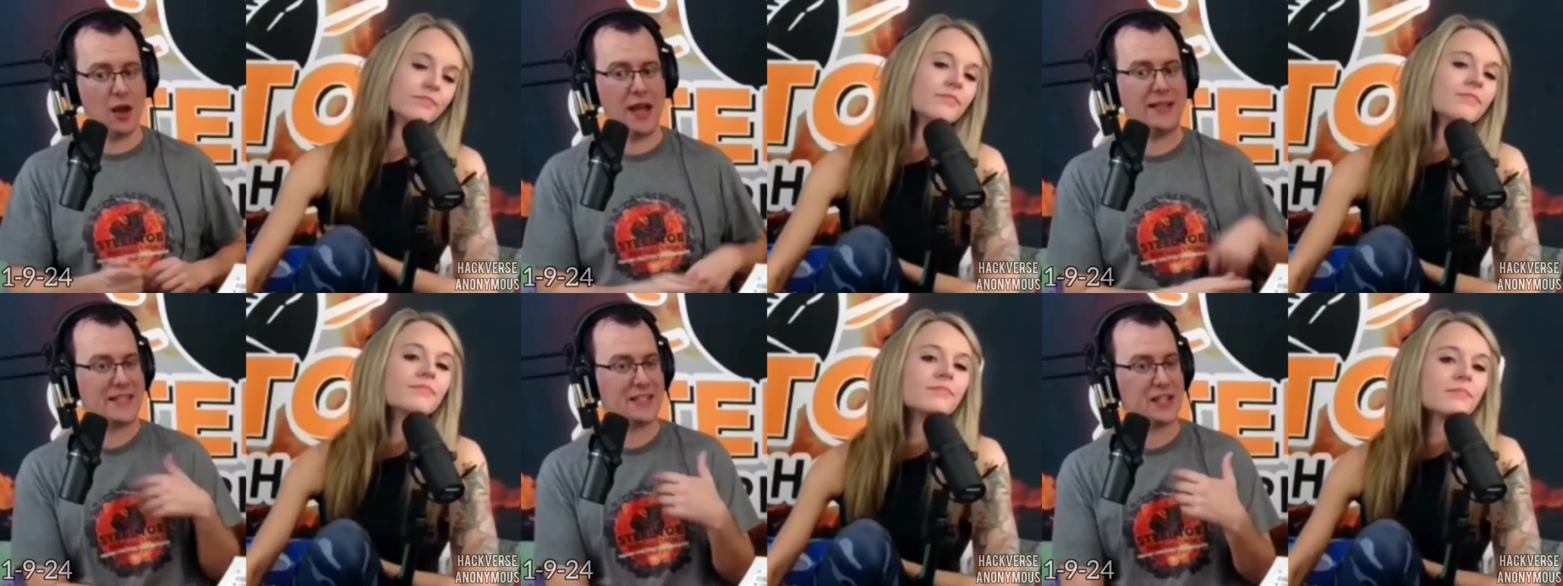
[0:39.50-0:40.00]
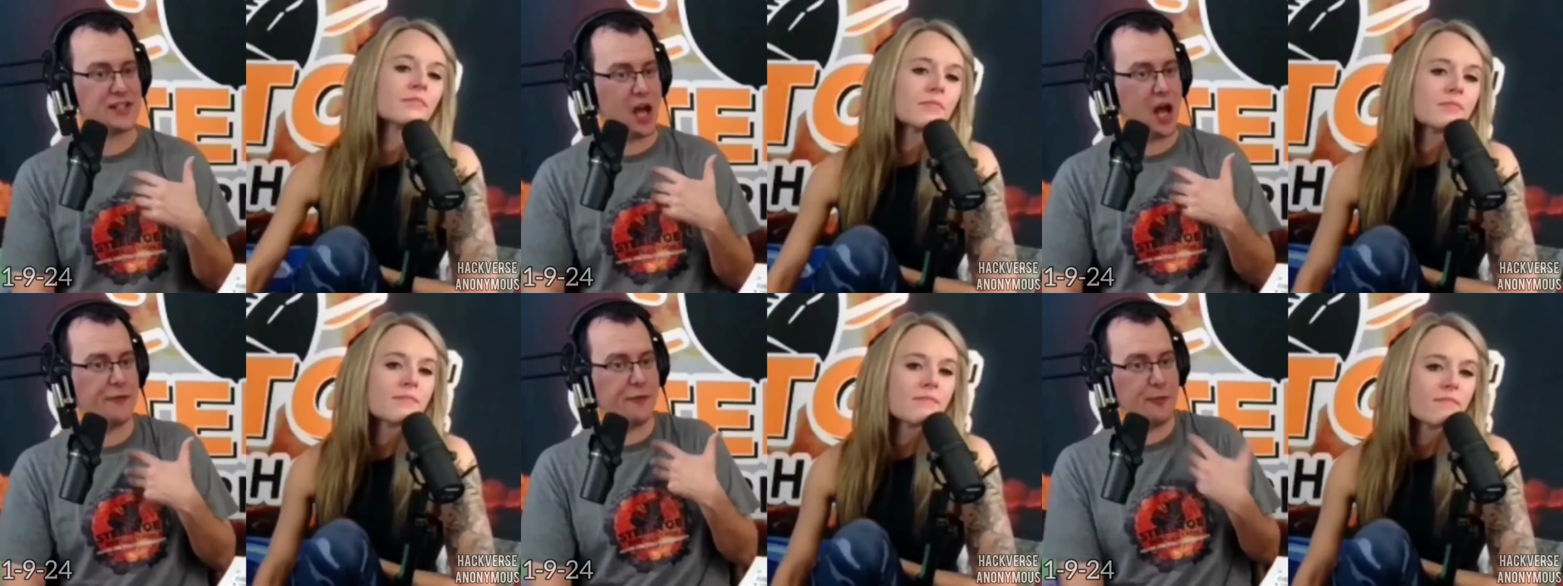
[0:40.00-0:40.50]
Speaker 1: at least it's
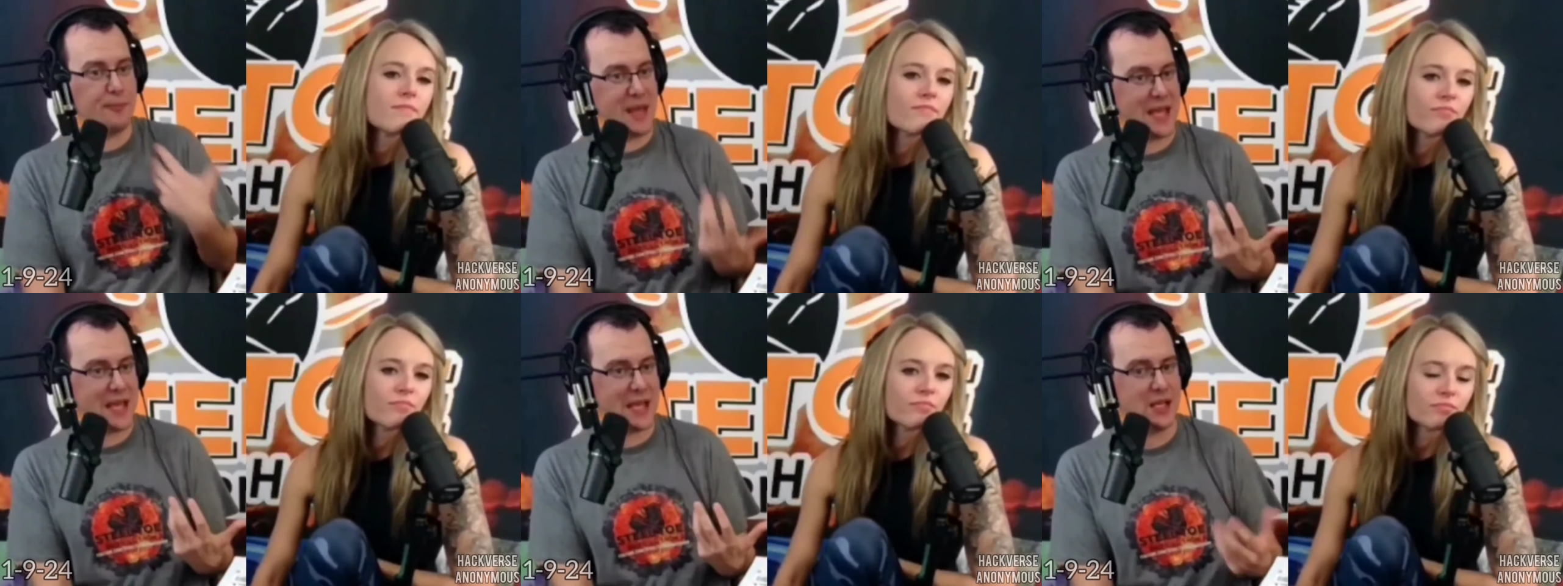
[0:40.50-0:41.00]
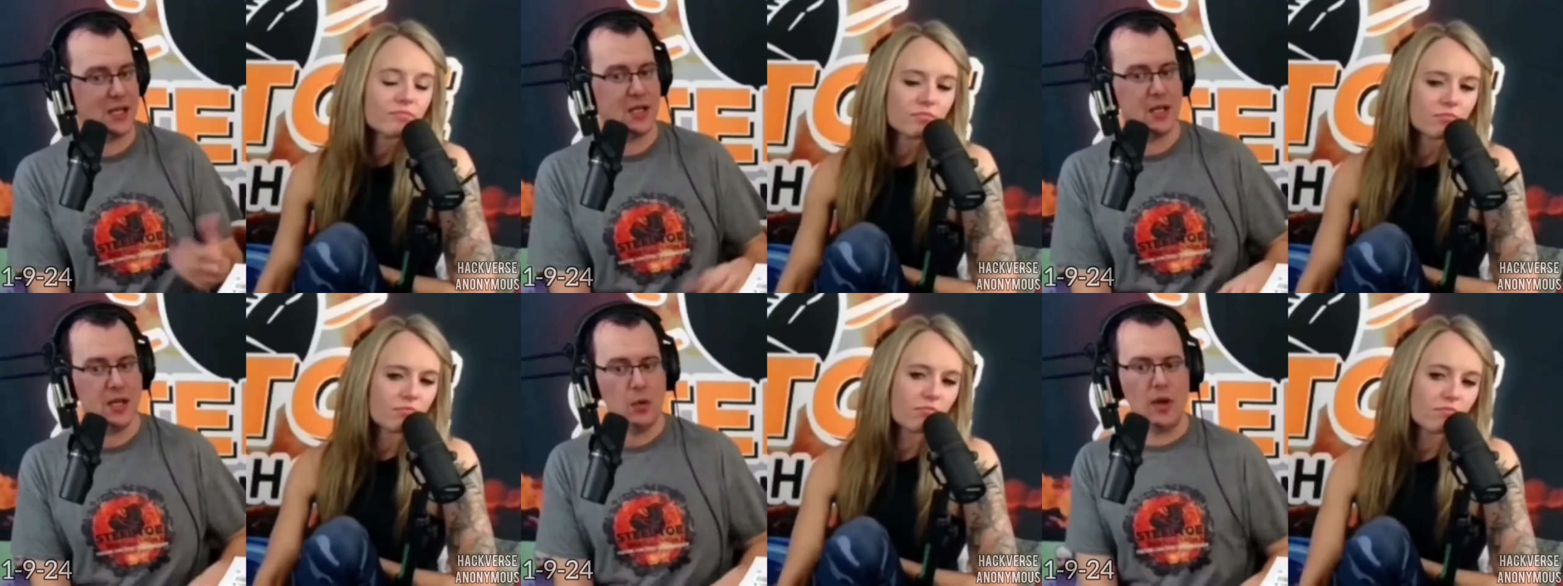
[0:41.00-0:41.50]
odd for me.
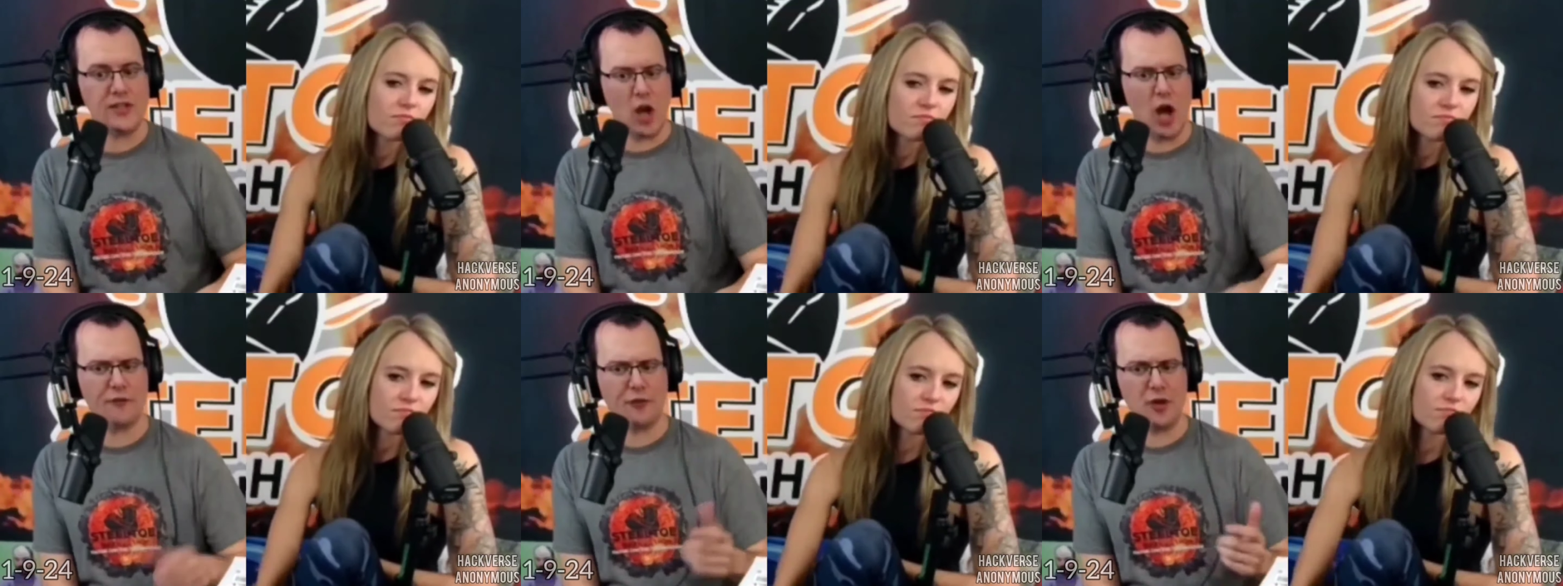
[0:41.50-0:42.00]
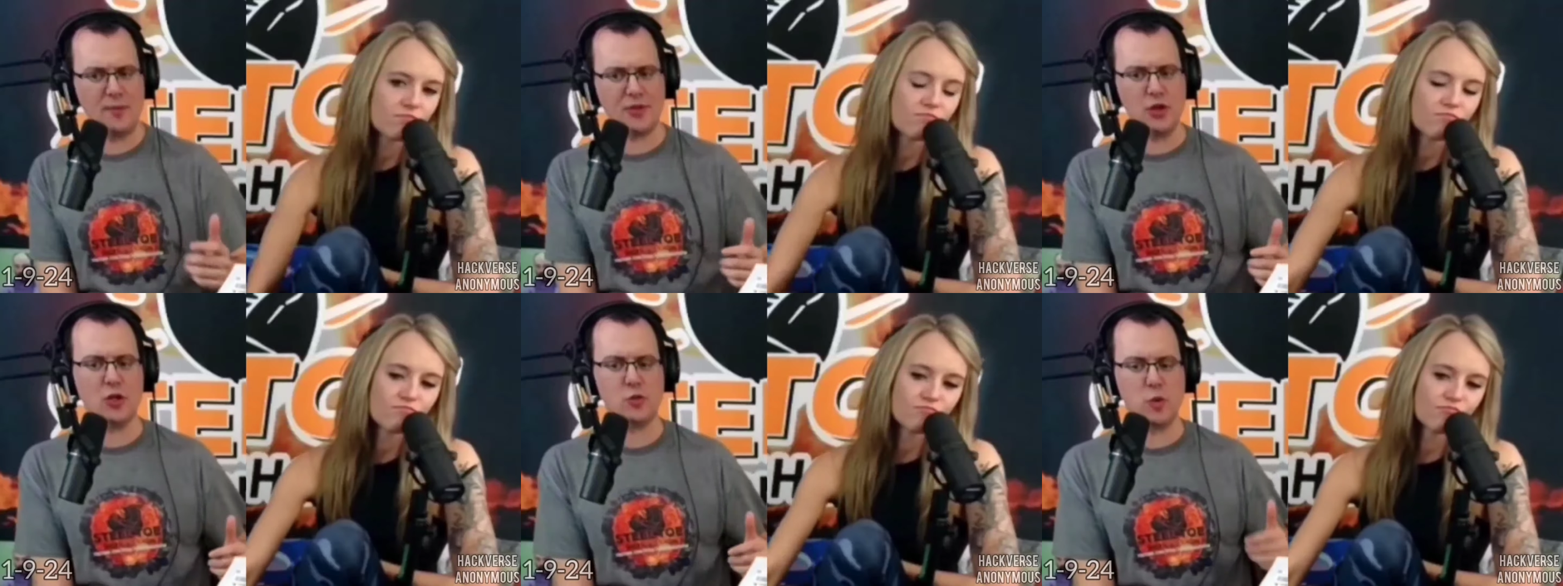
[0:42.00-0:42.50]
Well, it's odd for him,
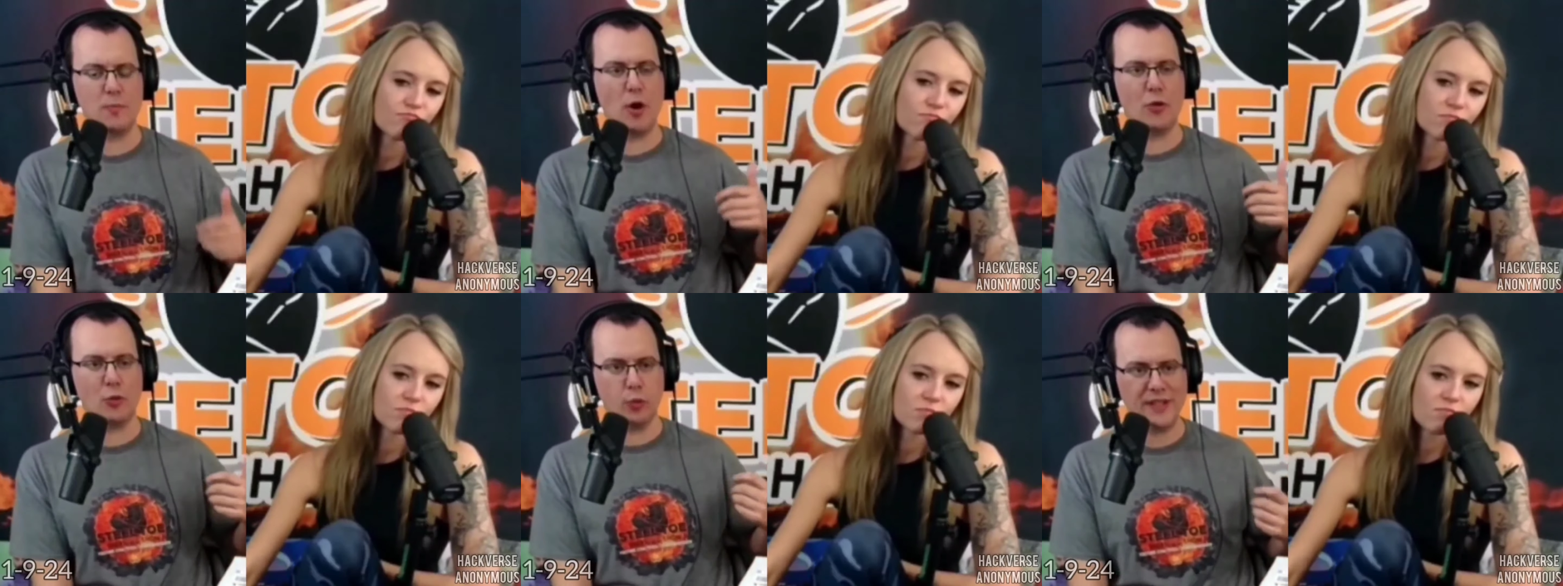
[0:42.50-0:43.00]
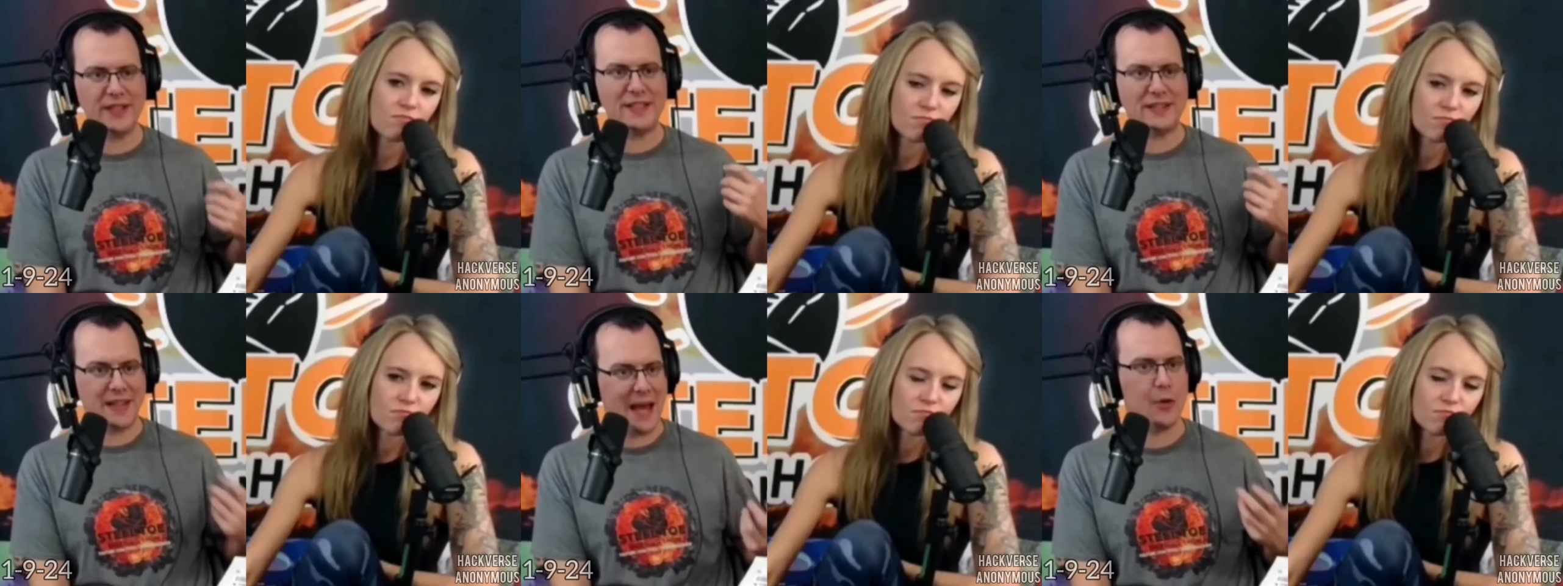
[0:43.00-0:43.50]
too, because we're both
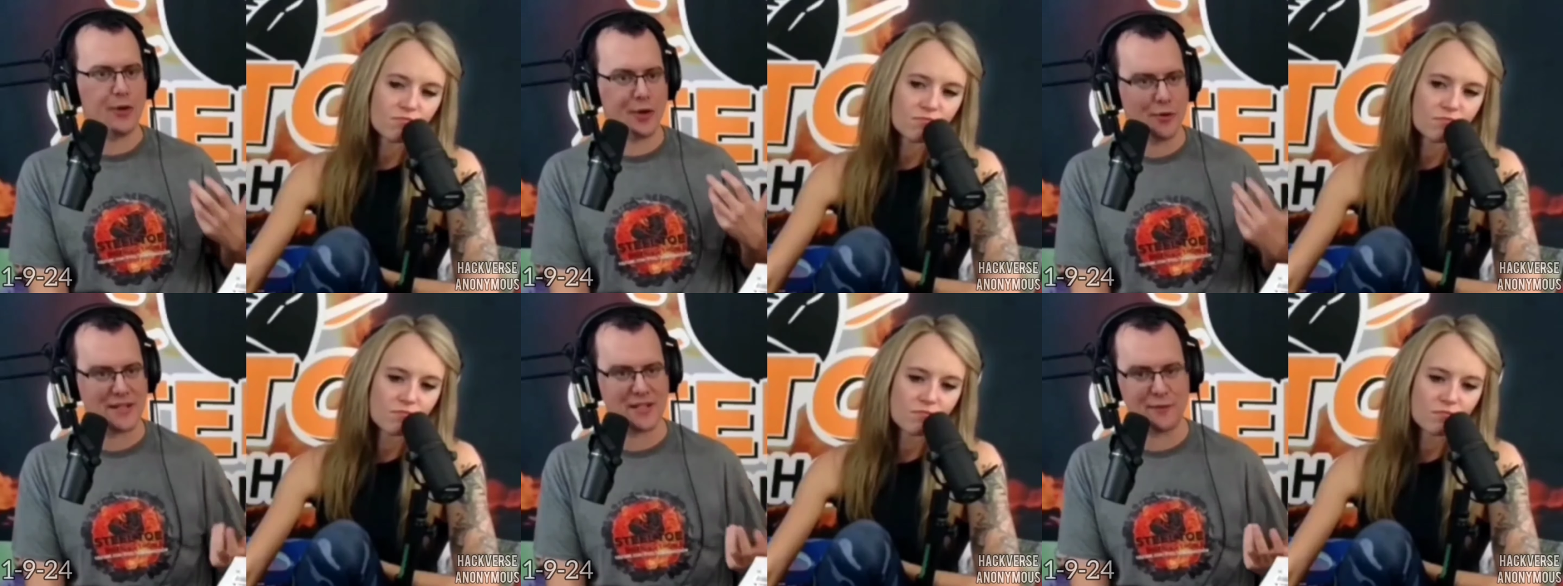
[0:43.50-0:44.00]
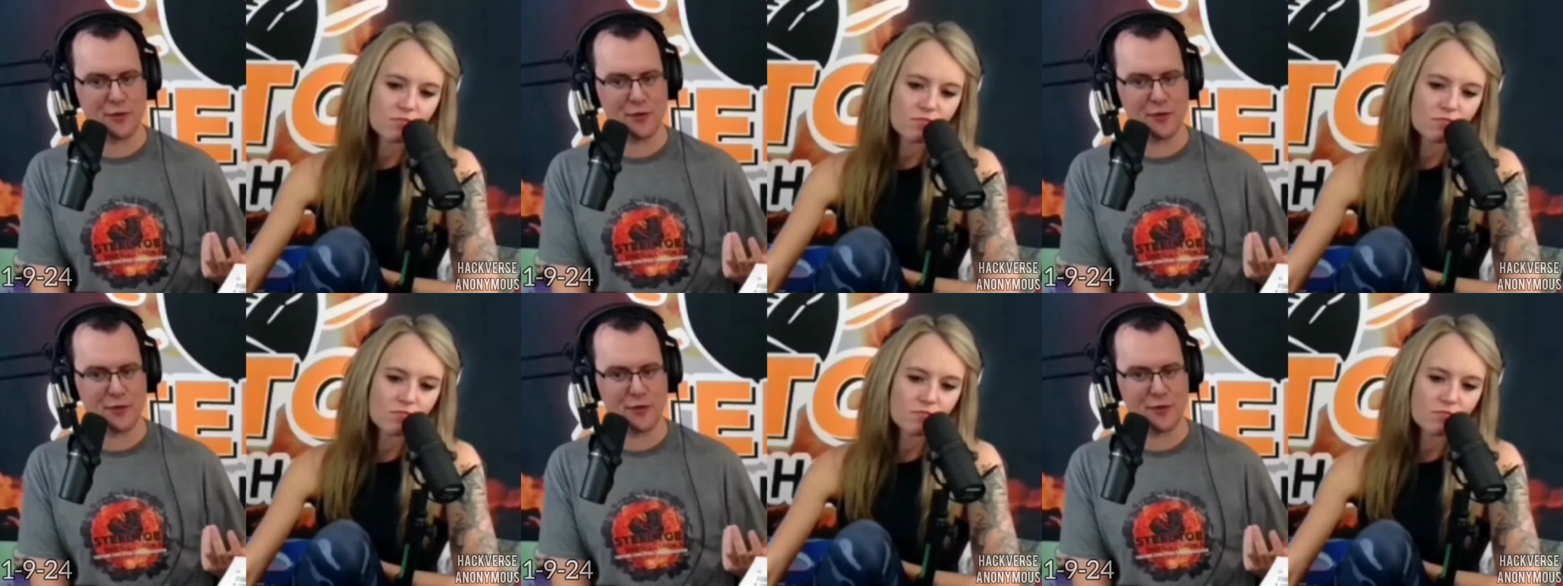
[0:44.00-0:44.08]
really loud, aggressive